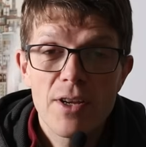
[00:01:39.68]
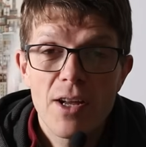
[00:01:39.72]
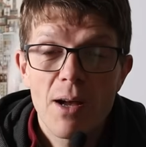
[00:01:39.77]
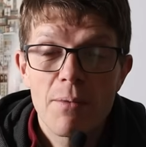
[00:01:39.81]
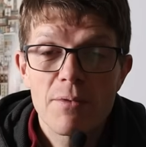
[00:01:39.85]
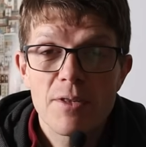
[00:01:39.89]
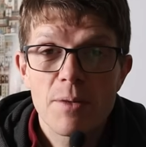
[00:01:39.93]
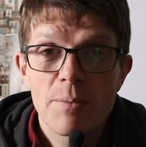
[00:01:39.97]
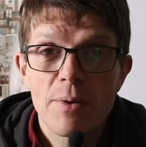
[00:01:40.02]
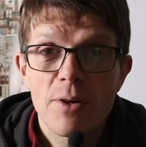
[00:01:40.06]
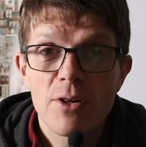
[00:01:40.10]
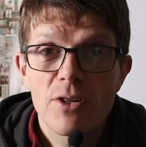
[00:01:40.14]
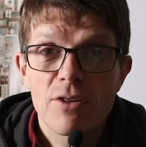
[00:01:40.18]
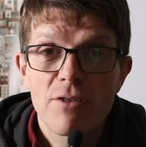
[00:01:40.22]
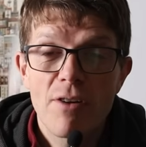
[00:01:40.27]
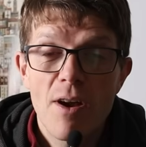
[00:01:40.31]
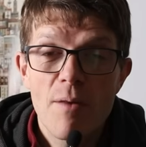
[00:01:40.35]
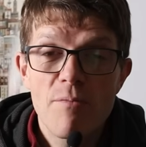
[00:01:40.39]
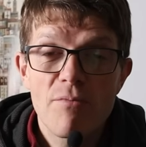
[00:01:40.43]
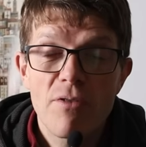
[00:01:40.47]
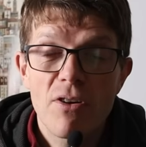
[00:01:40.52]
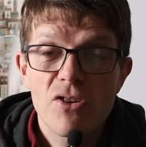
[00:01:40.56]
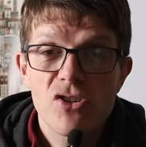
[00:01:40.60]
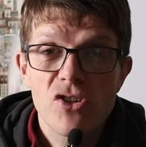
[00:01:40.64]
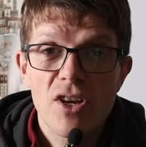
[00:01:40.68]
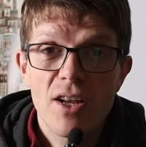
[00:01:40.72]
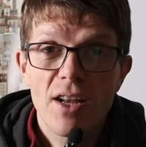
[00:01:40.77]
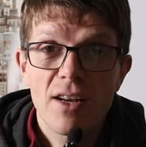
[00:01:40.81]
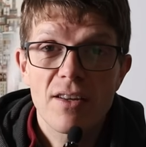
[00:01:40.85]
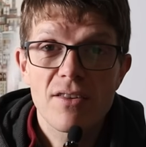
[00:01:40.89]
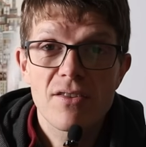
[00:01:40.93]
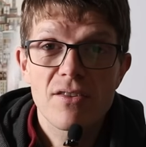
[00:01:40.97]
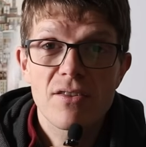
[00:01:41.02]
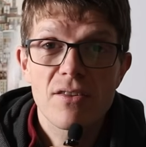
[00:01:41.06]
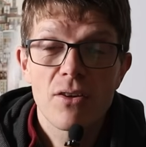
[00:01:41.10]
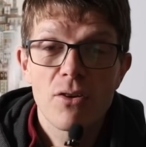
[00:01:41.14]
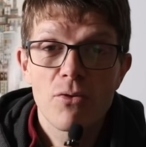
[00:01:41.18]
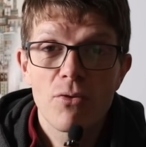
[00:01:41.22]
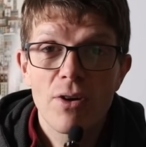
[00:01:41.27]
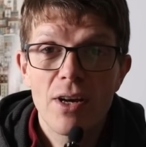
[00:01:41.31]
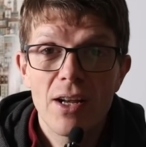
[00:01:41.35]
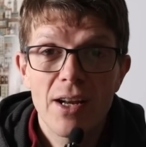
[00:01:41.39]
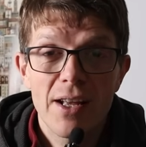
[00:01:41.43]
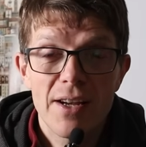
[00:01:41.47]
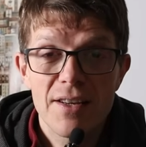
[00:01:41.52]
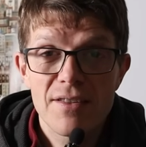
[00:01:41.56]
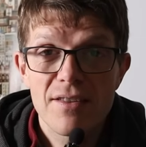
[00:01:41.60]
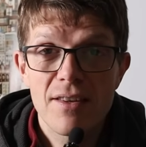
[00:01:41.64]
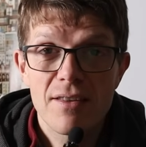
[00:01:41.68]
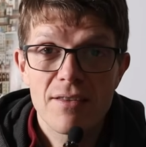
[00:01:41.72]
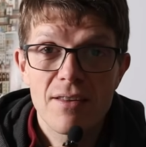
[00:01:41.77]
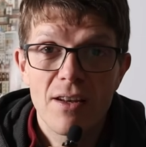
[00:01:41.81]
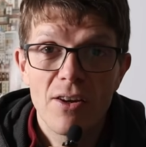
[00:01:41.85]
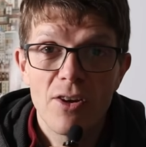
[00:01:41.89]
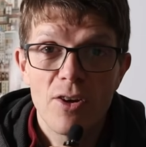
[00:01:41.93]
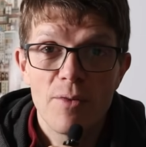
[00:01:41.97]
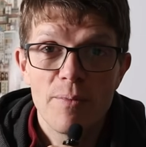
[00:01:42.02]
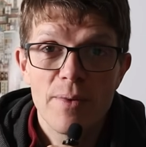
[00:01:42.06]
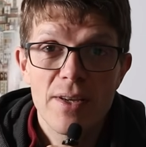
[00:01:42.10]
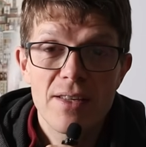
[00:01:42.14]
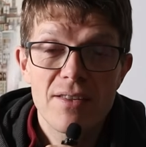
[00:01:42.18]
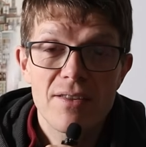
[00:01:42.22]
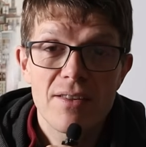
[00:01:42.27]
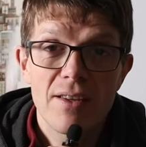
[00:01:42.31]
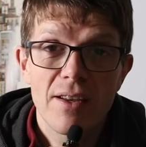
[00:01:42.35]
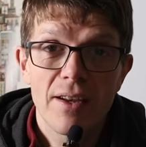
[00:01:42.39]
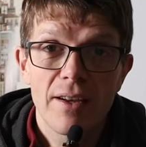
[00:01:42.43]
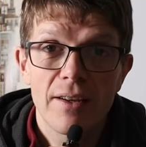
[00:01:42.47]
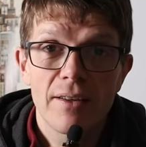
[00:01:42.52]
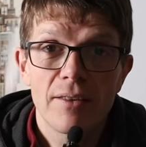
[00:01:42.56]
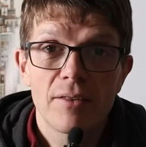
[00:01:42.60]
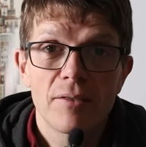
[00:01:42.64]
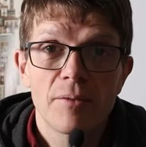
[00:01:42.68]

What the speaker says: you come to build your own project, you realize there's a lot missing.